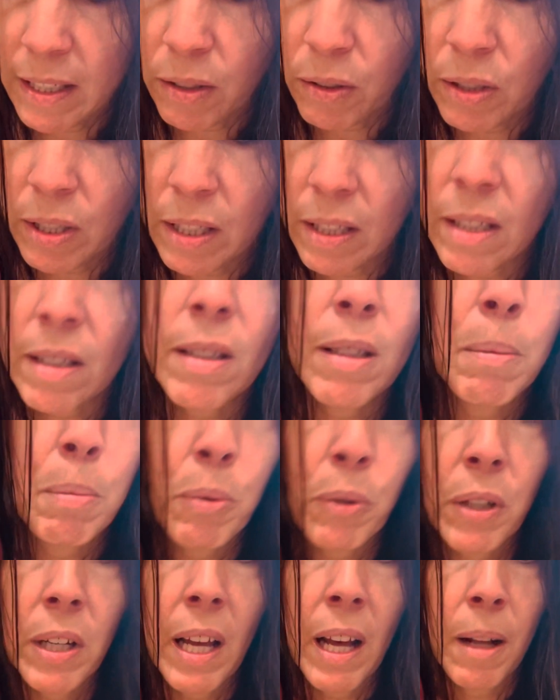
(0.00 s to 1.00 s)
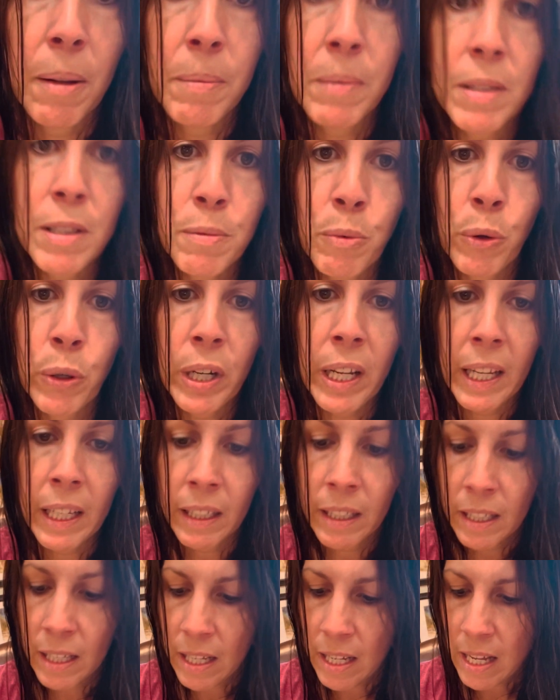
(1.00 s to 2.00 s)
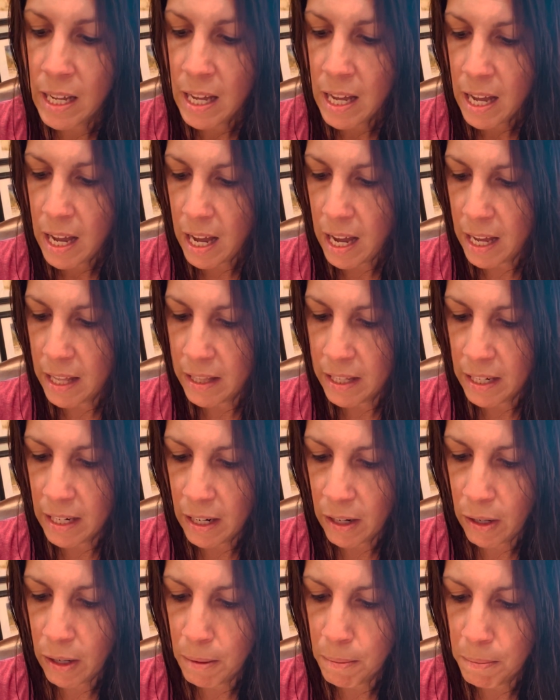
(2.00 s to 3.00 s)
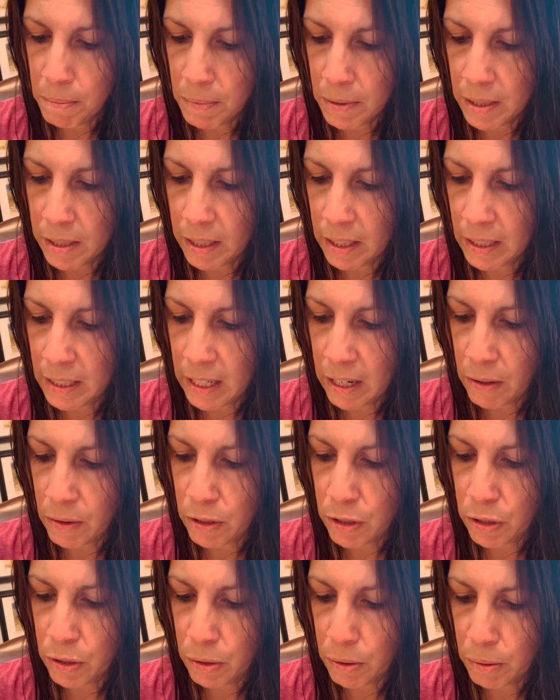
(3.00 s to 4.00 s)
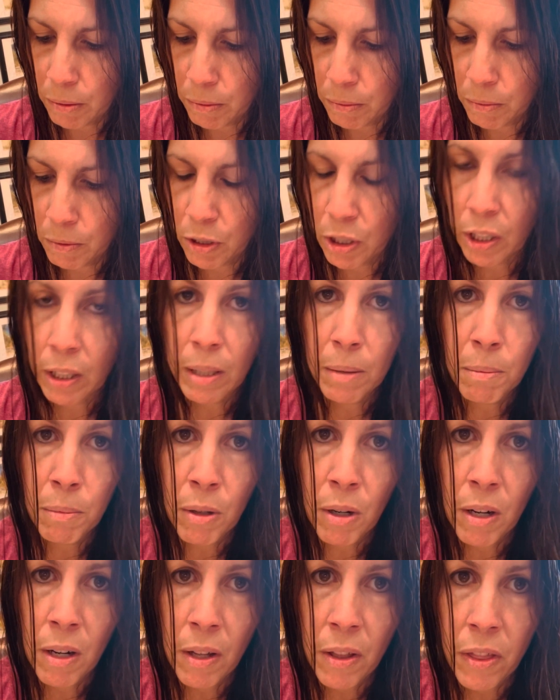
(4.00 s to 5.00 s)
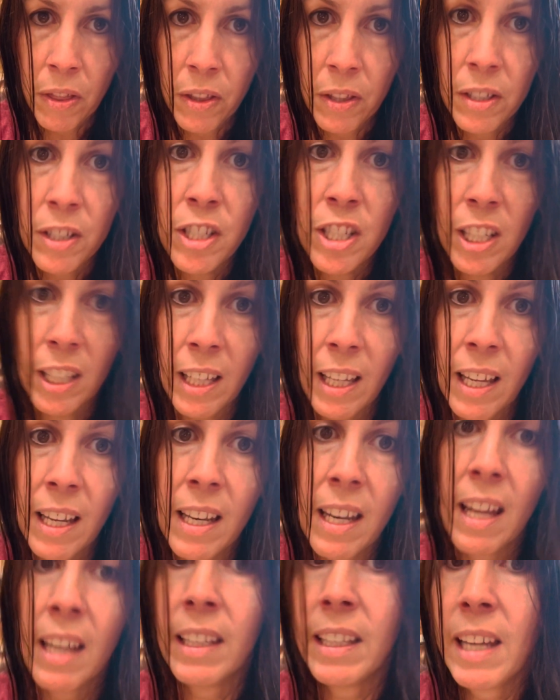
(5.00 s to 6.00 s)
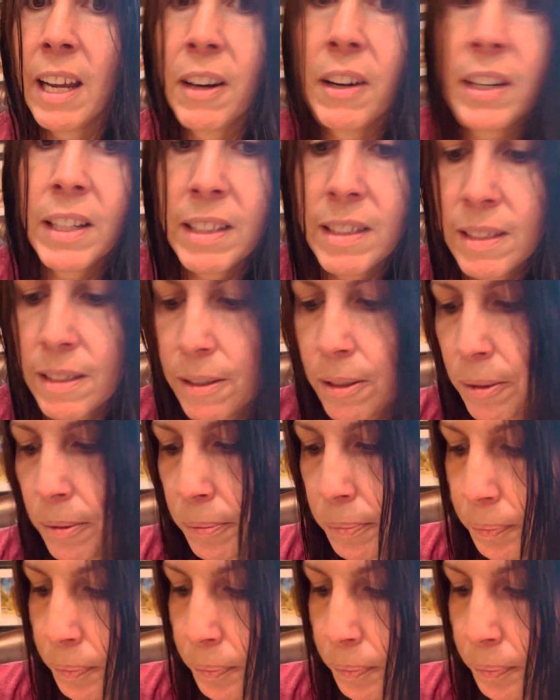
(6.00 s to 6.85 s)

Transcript: did the slippery elm this morning. And then now I'm sitting down to chicken broth, chicken, and carrots. So